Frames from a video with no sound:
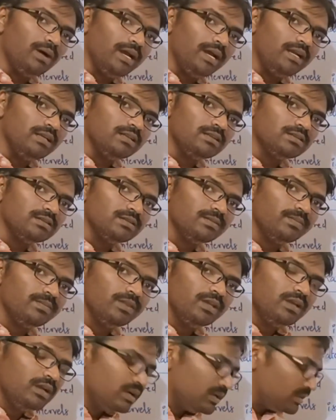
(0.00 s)
minus.
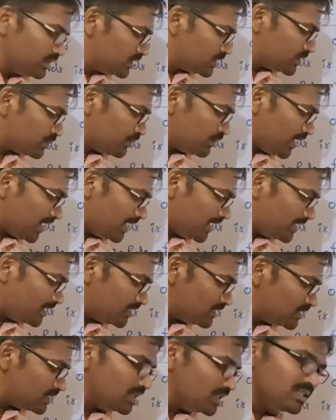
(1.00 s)
This
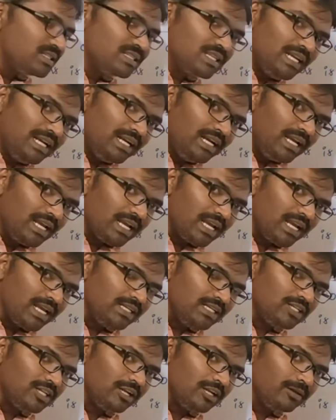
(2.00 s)
minus is
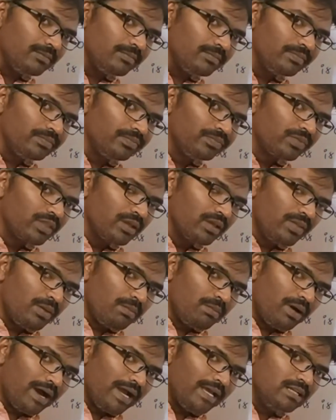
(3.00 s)
indicating,
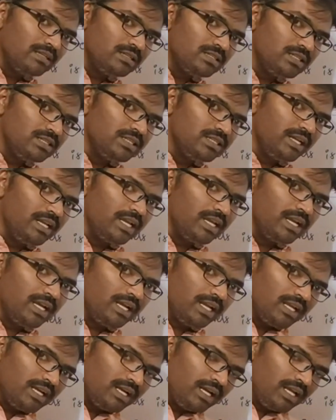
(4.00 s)

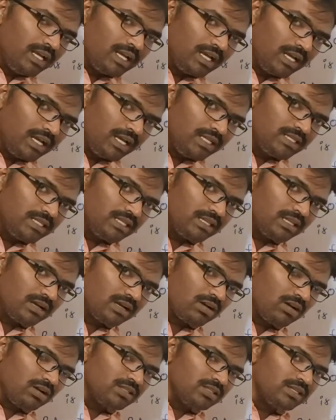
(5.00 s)
decreasing
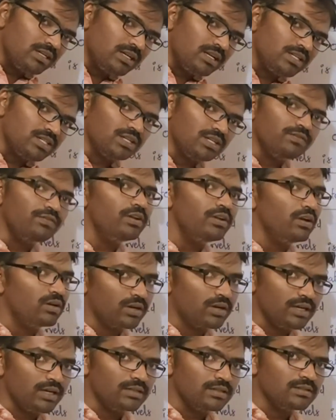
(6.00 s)
the concentration of
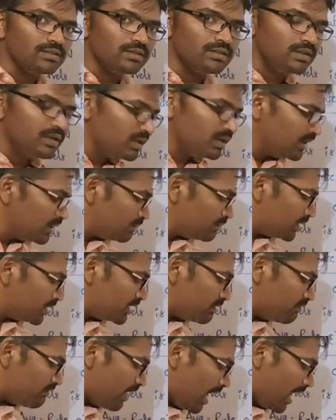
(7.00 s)
reactants.
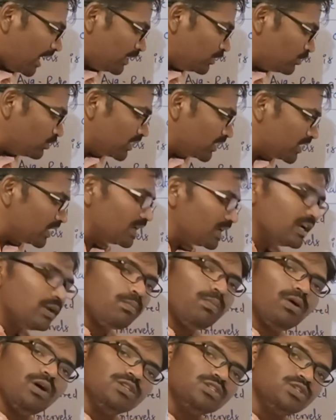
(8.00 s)
But the value, we can
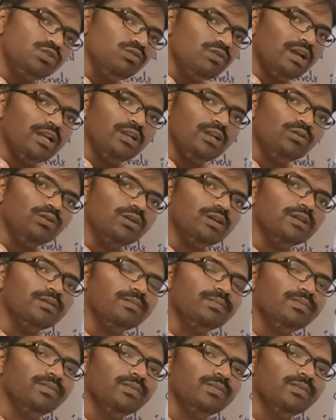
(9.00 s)
get positive value only.